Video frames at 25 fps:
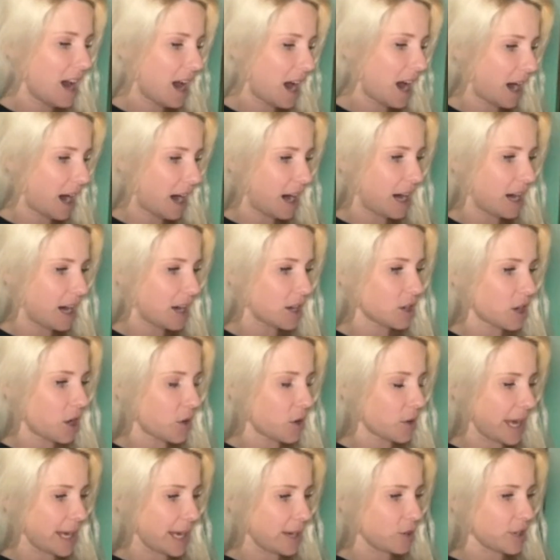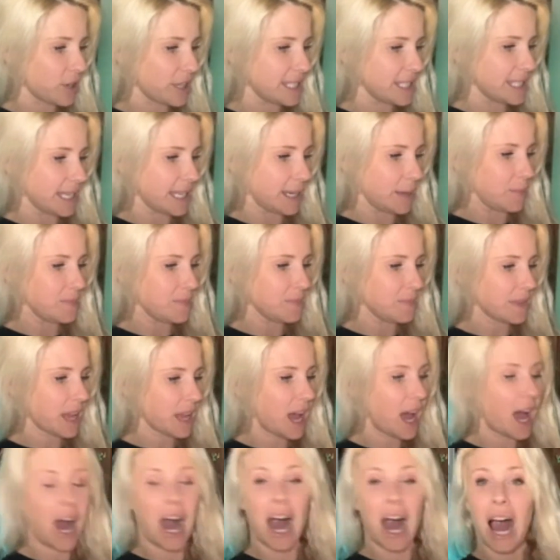Uh, okay, Chrissy.
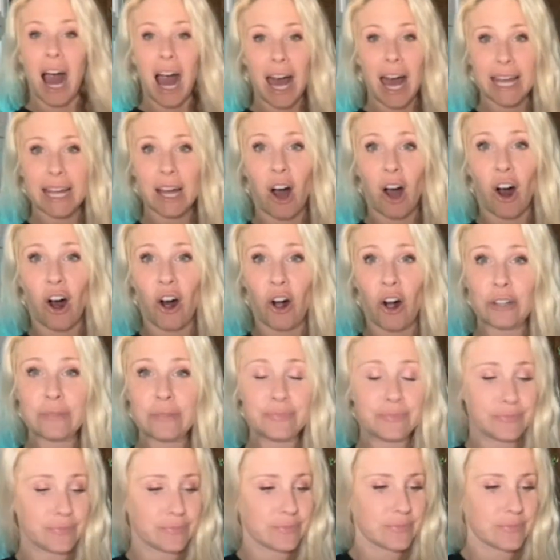Hi, all.